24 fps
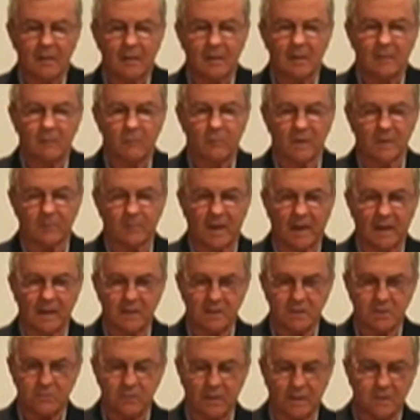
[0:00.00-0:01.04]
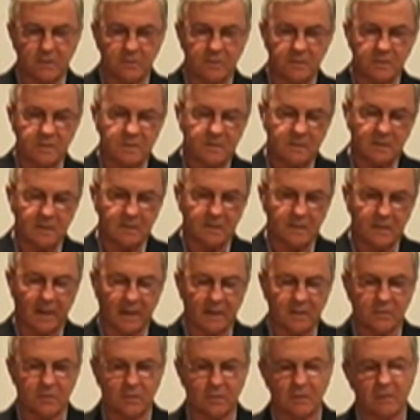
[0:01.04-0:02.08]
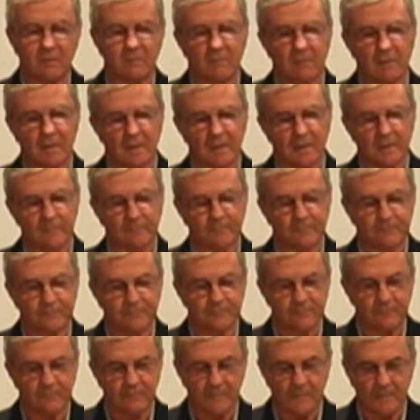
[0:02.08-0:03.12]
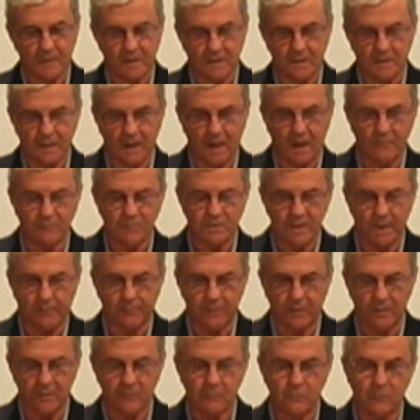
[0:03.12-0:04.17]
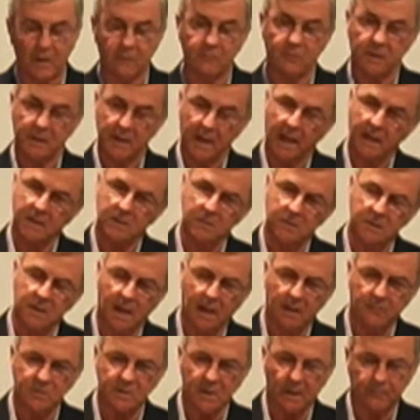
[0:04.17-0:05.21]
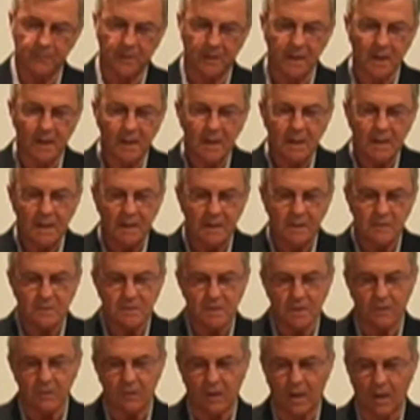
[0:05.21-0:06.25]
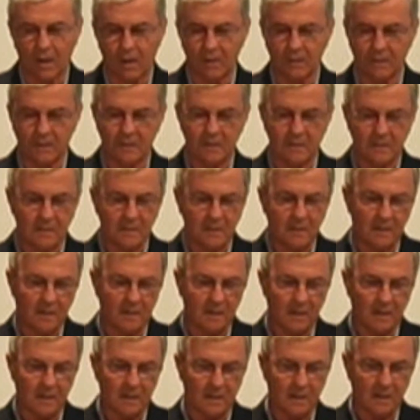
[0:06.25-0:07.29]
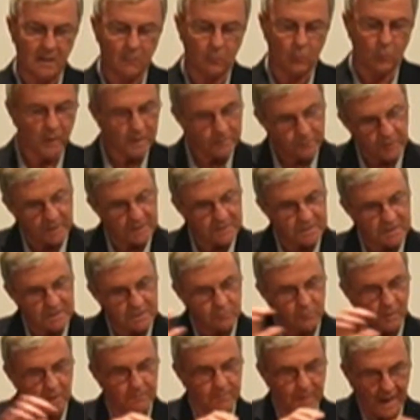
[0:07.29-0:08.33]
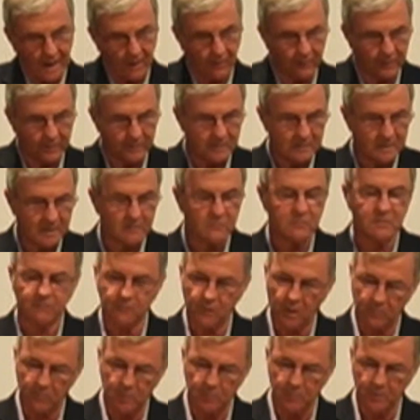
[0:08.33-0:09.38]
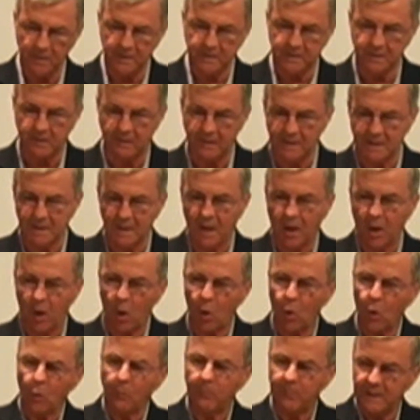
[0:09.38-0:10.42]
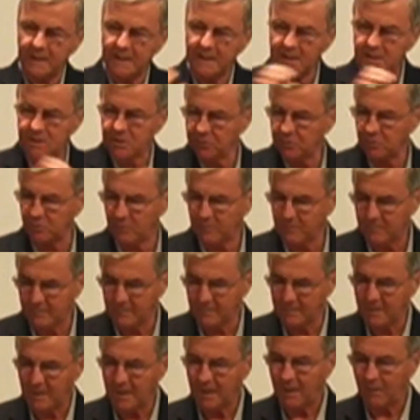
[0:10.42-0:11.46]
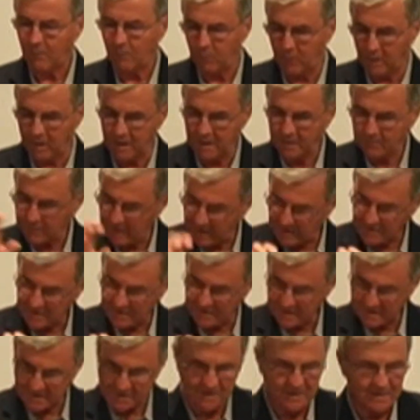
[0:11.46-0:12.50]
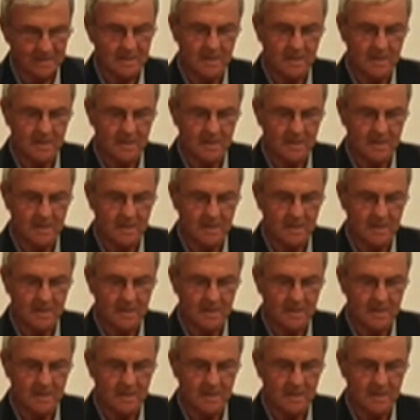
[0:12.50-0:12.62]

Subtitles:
one of my instructors, Dr. Tom Shepard, Reverend Dr. Tom Shepard, he used to call one presence, one power. He was former military. OP2, one presence,